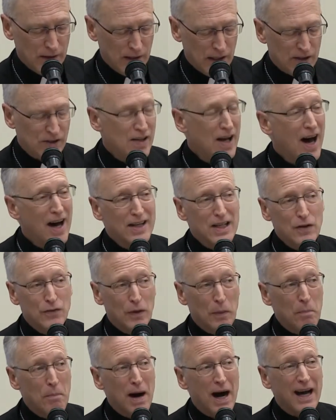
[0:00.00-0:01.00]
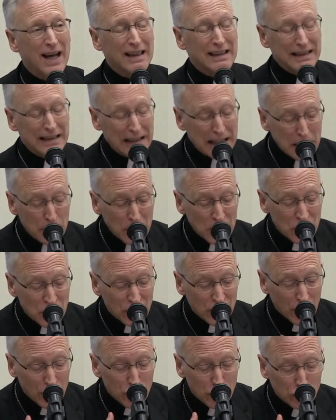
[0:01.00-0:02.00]
And not even my
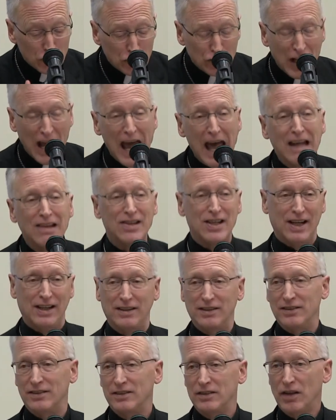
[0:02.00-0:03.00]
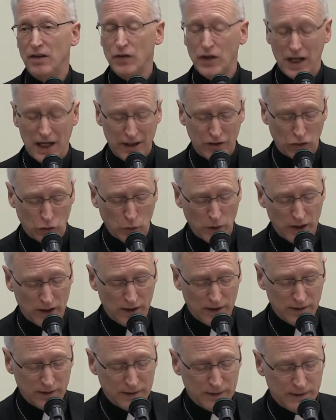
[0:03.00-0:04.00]
limited understanding of God's
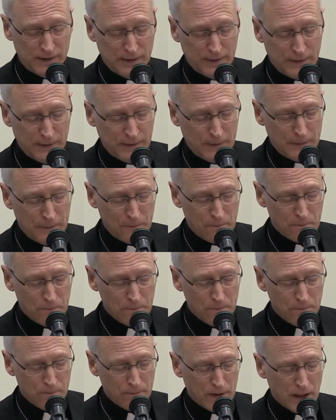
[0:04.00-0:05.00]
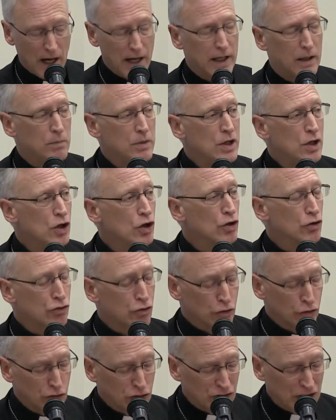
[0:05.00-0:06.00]
will. I am here
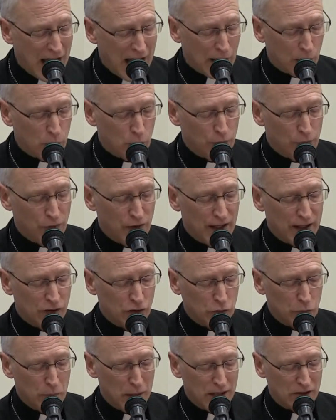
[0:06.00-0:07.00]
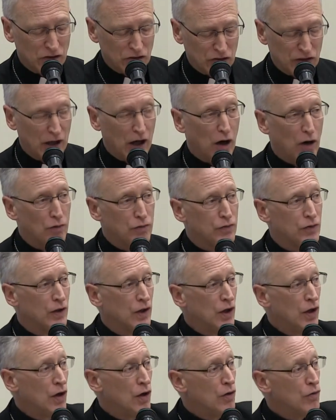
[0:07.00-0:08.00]
to sacrifice myself
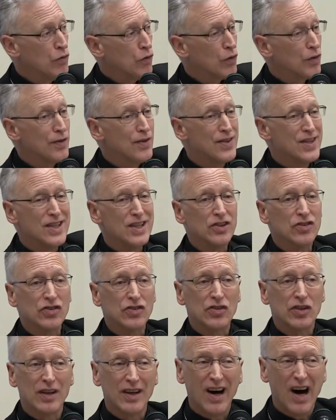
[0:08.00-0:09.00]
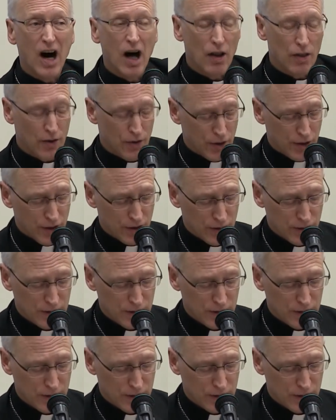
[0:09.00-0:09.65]
for this other.